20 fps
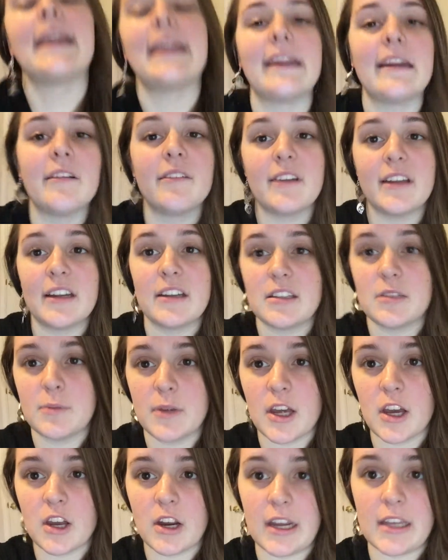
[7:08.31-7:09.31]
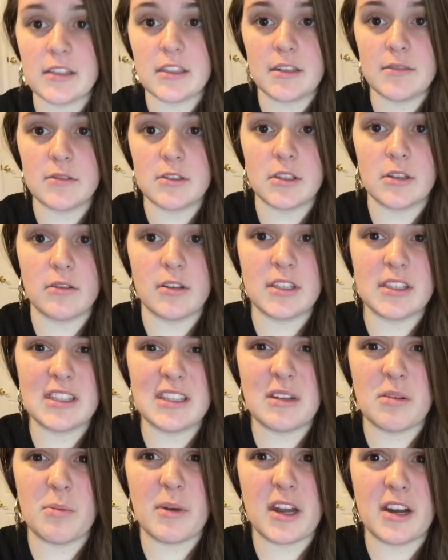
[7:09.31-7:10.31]
I didn't want it to be all crazy. So it's
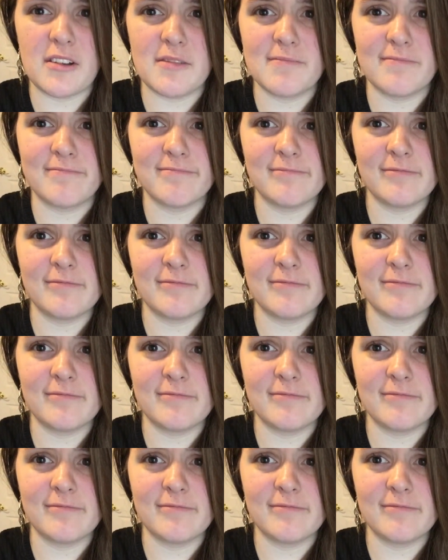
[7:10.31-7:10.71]
a little better.